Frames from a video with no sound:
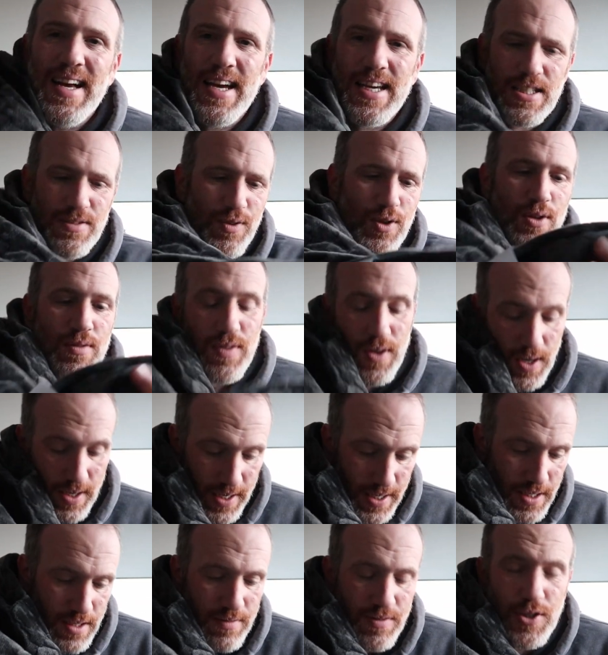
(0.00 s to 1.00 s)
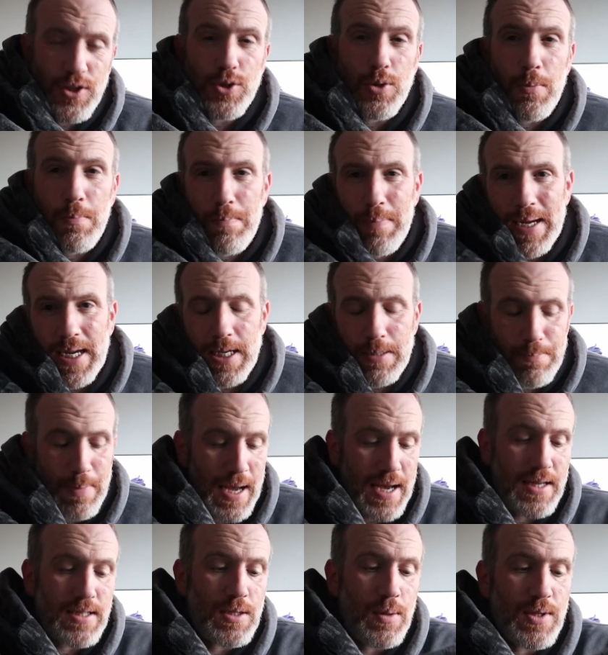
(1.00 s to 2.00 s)
It's full of like individual bead
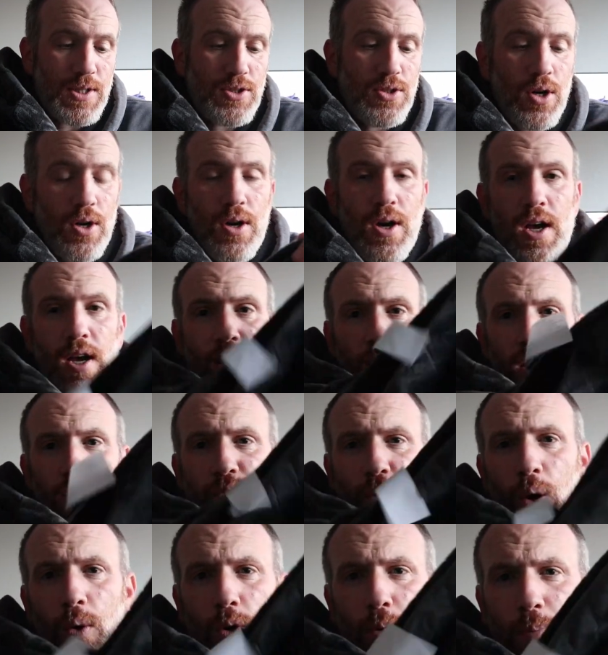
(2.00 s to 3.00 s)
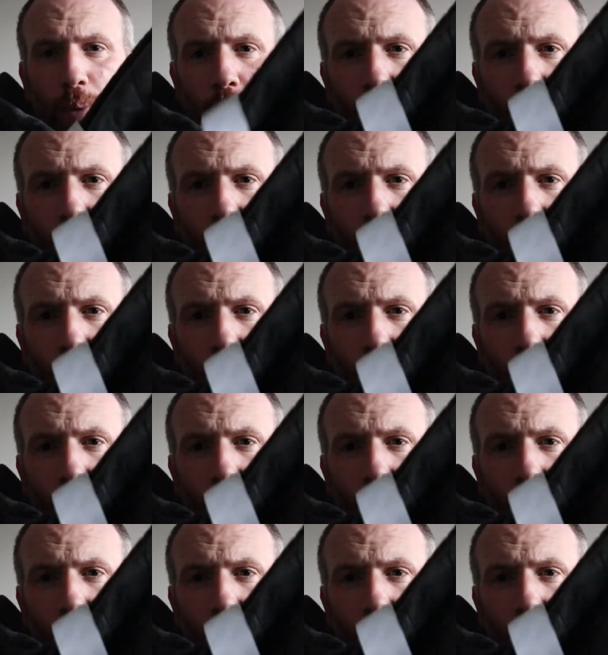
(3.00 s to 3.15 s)
bags, so it's not, if you hold it